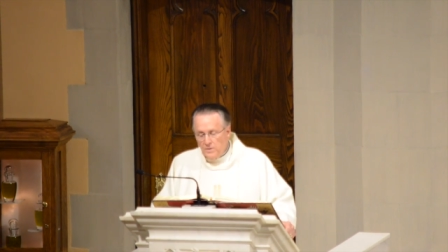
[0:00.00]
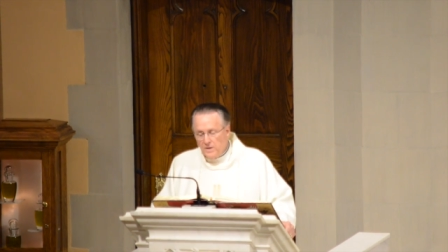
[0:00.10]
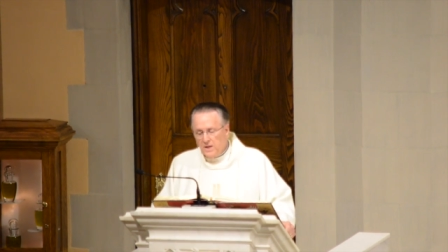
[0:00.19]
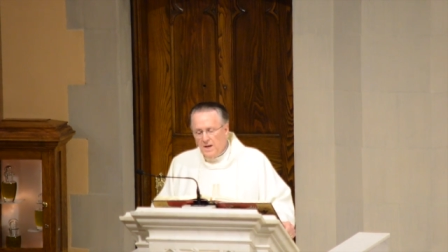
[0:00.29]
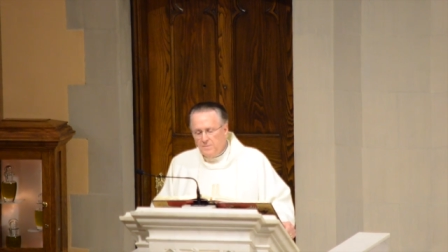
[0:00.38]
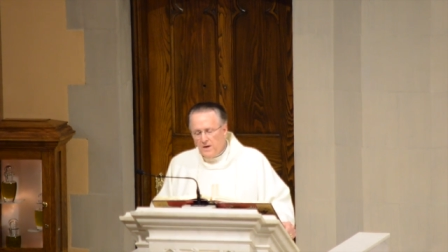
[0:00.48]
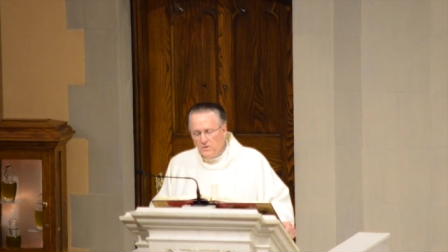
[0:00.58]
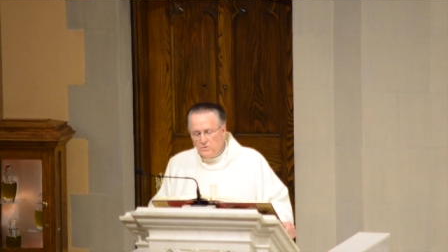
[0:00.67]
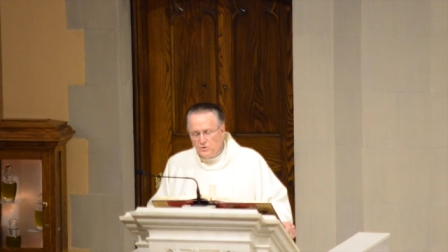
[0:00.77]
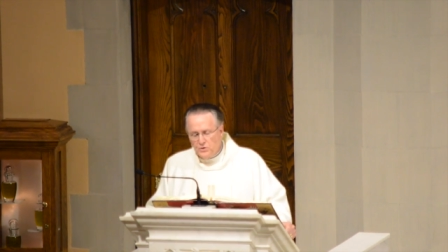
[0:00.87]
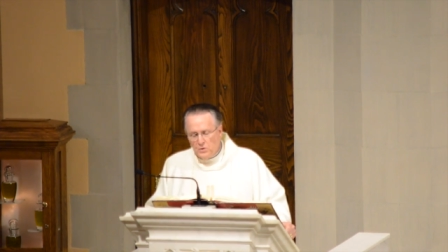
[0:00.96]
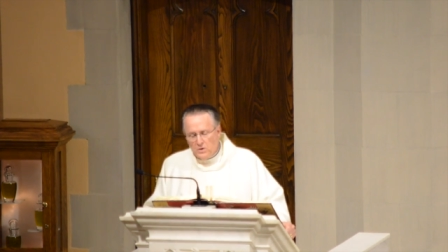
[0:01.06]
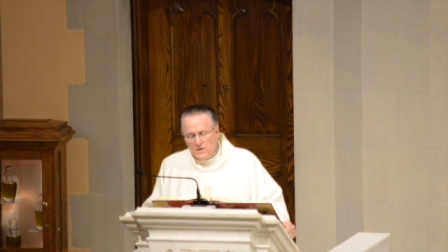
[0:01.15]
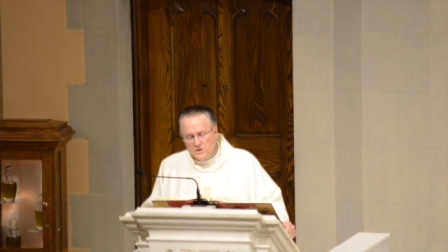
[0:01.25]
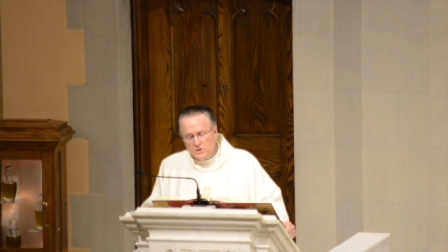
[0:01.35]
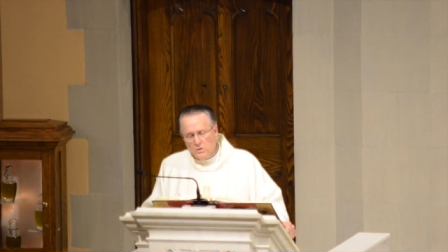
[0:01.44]
When they climbed out on shore,
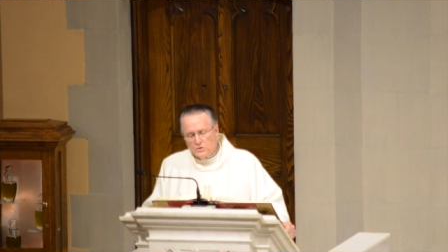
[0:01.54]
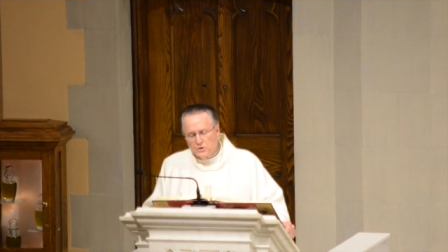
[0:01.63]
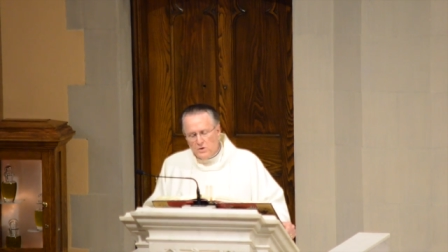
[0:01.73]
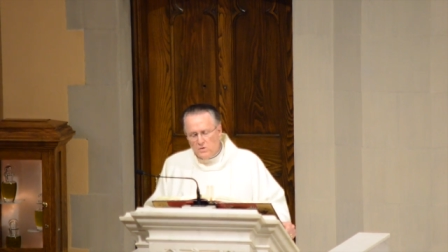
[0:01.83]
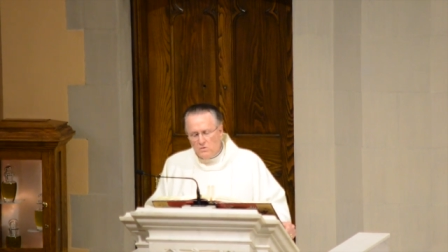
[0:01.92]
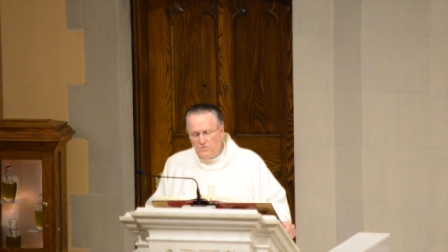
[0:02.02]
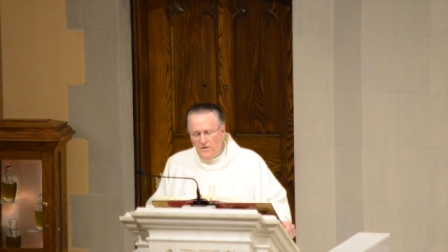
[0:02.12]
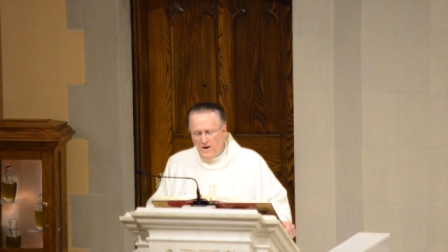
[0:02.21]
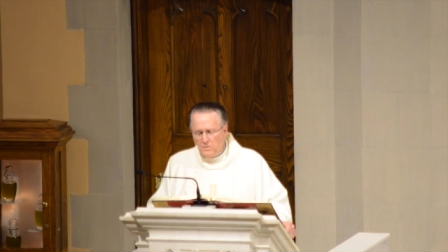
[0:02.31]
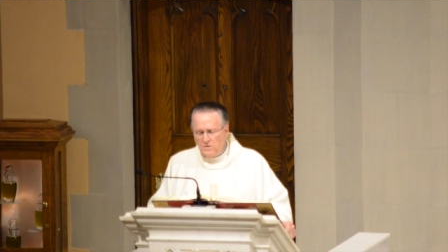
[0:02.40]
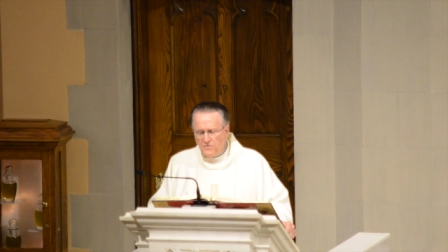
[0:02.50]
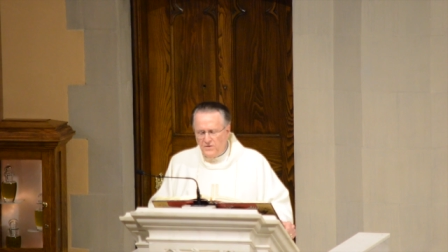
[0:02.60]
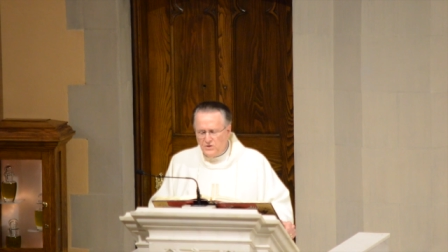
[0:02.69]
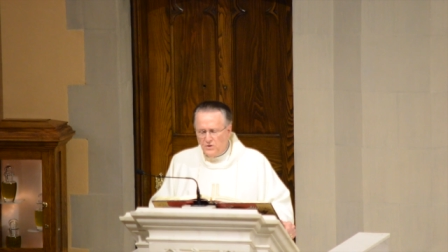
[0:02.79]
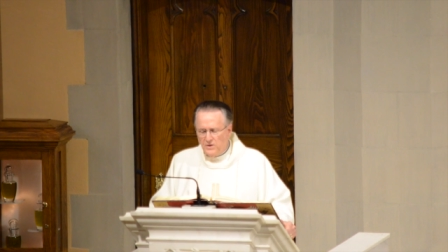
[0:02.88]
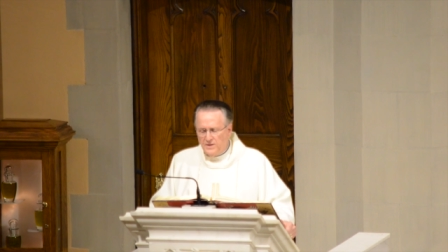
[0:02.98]
they saw a charcoal fire with
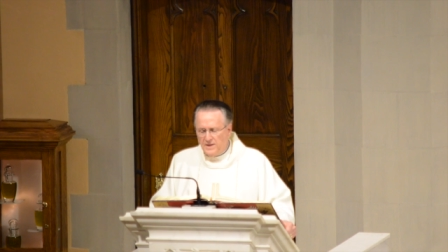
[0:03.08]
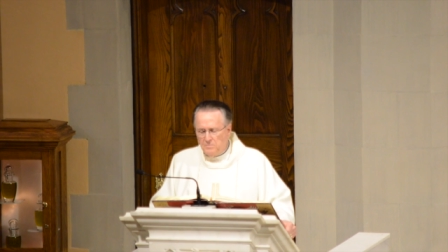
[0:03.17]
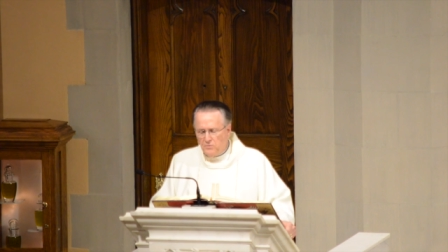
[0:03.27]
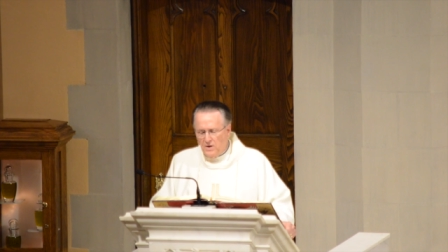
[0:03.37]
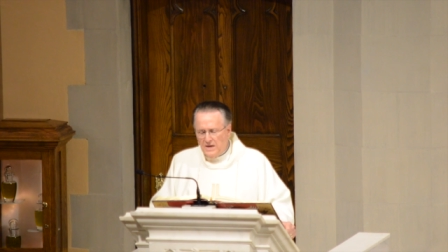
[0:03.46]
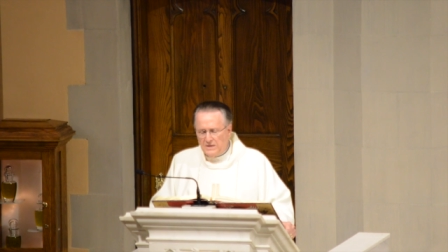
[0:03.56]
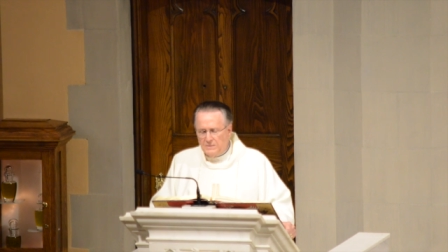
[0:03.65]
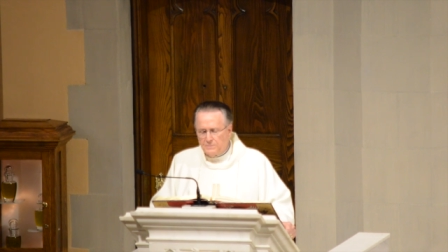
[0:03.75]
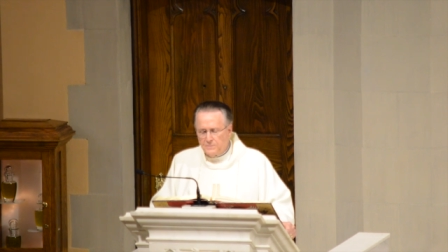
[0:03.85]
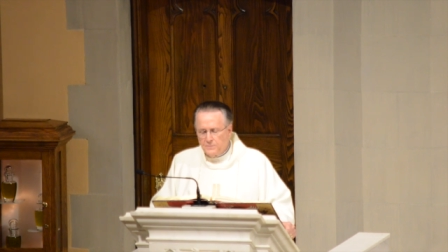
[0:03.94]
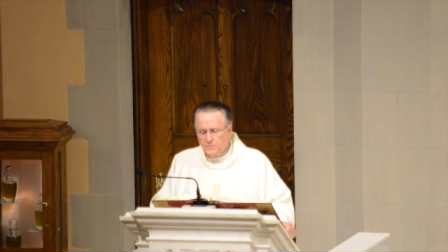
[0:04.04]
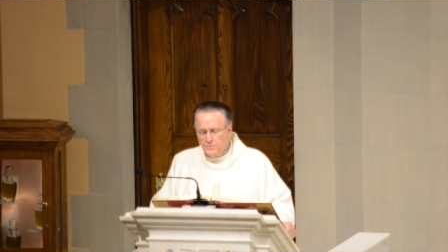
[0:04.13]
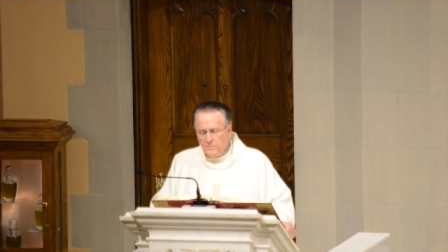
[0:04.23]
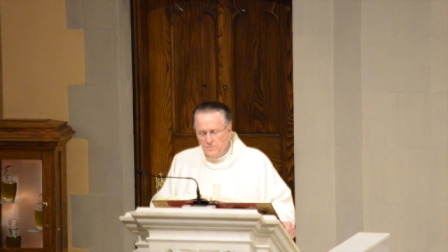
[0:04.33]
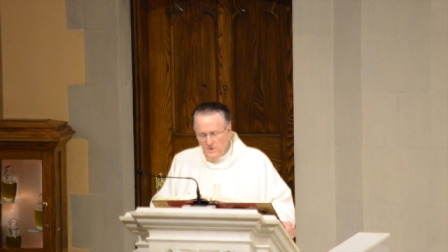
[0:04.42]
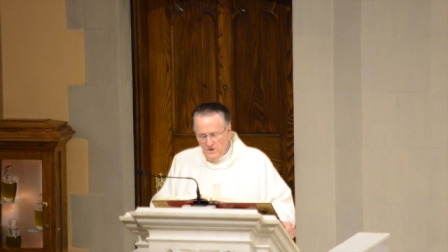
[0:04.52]
fish on it and bread
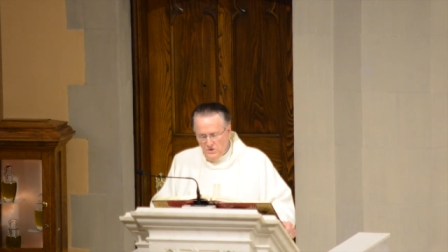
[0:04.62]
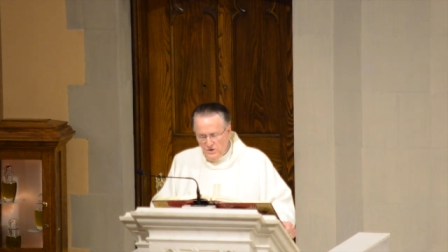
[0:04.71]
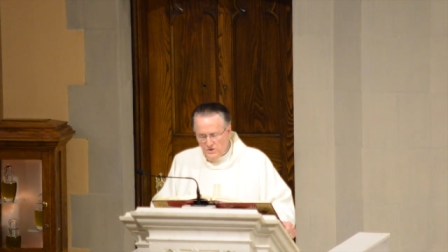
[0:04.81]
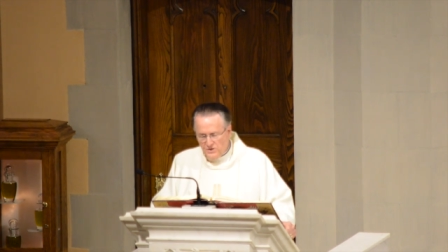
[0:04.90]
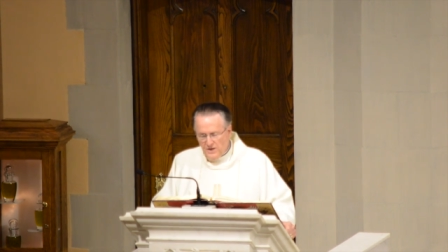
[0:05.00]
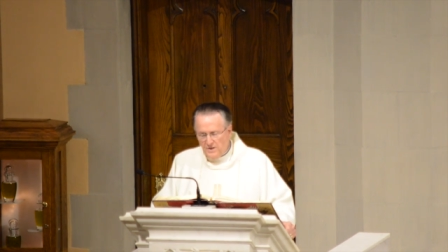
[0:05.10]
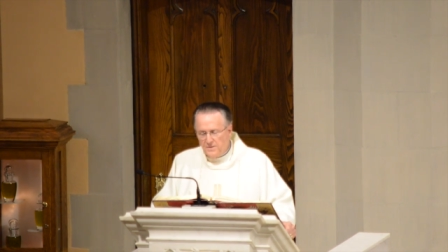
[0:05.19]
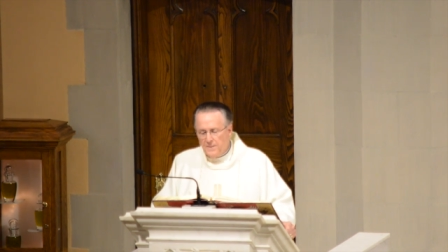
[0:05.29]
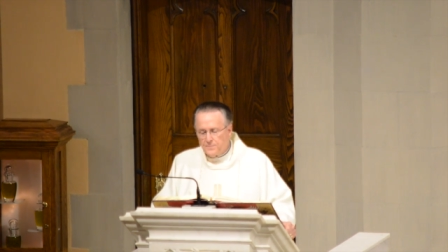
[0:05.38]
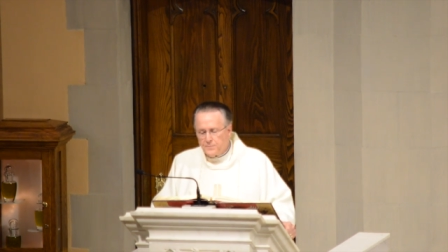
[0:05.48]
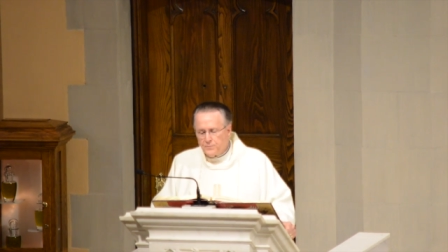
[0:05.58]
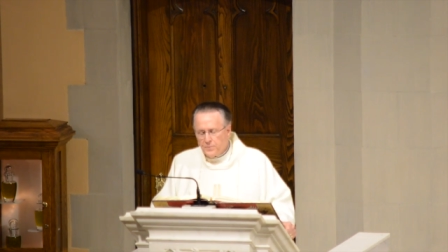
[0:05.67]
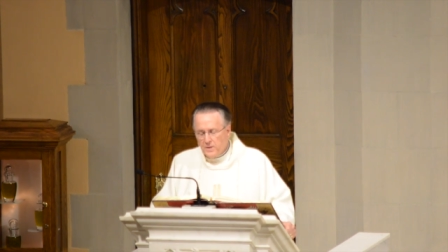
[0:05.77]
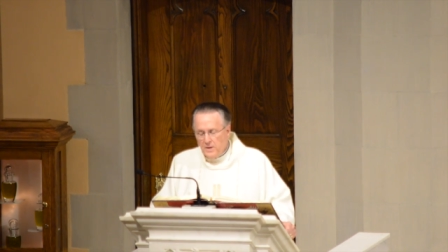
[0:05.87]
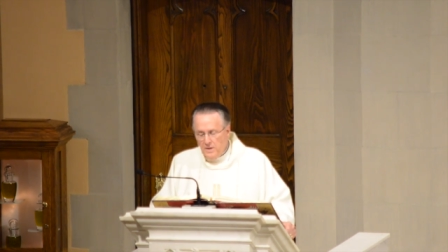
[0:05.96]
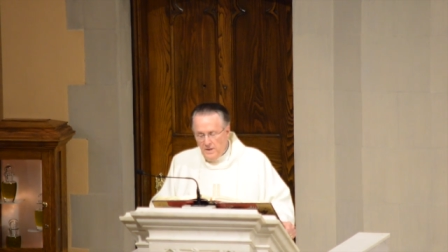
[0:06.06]
Jesus said to them,
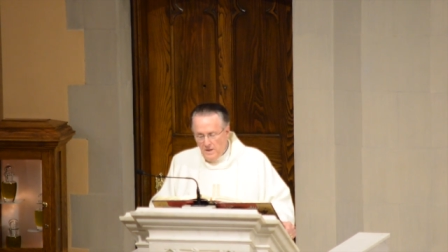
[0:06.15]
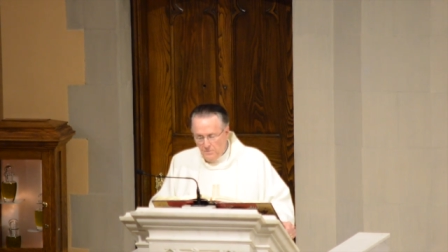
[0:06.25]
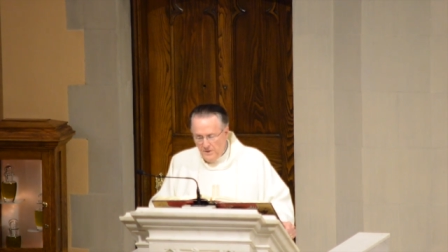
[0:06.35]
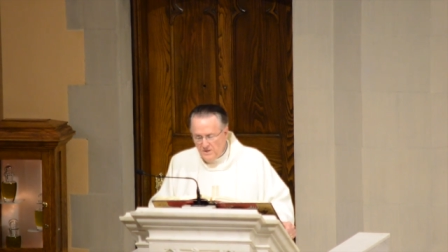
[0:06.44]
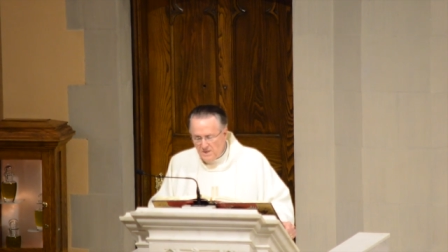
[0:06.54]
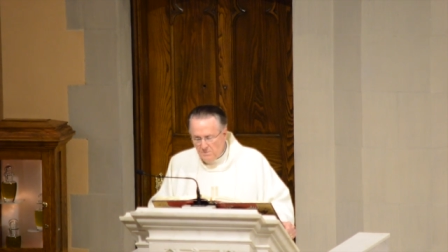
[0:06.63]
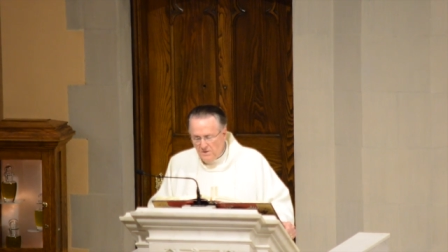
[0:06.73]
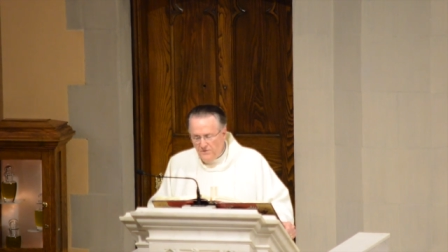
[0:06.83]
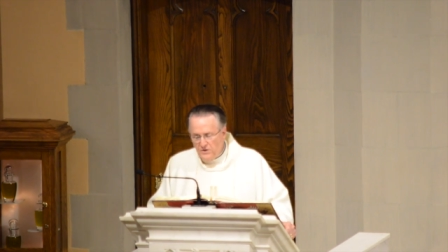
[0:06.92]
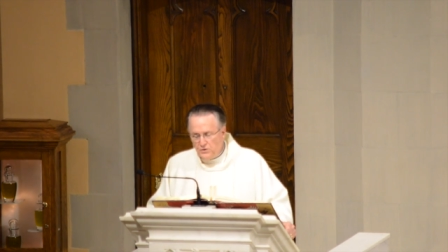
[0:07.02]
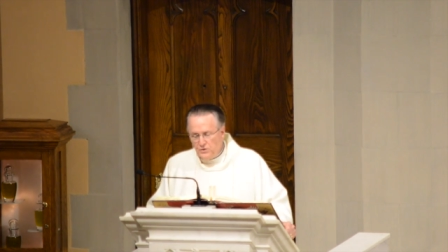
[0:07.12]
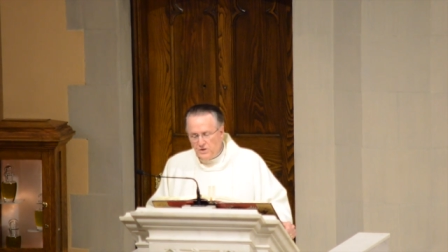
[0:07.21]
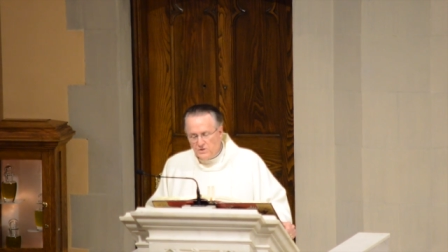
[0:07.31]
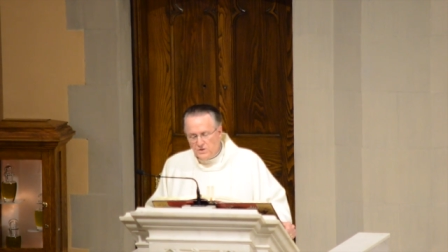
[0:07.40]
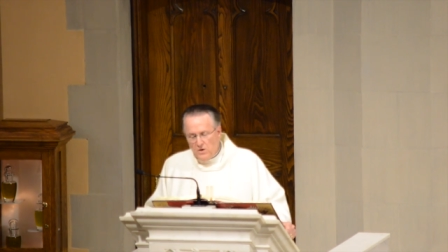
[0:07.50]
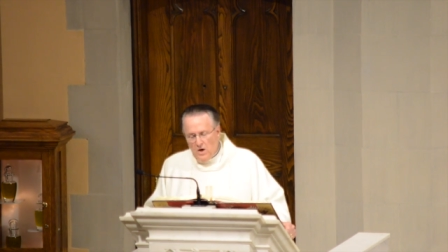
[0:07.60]
Bring some of the fish you
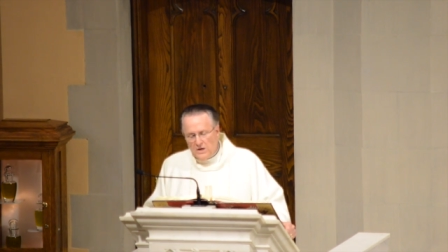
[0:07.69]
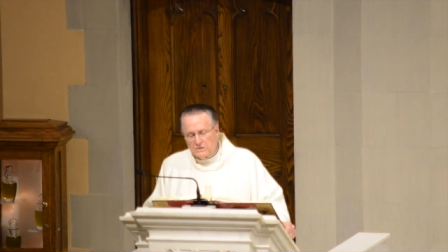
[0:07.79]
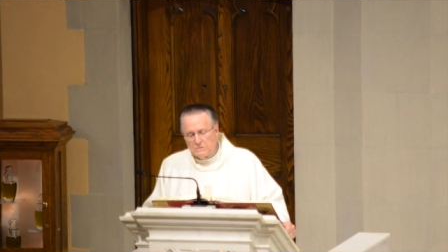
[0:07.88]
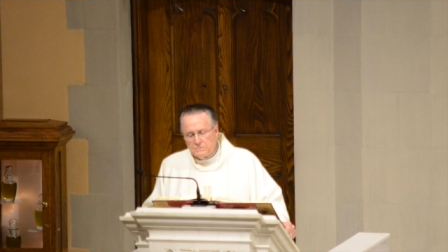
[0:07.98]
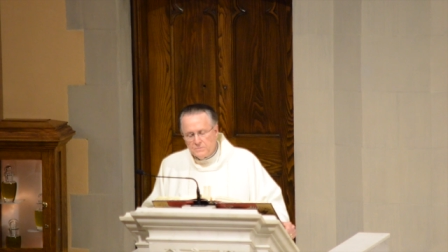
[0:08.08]
just caught.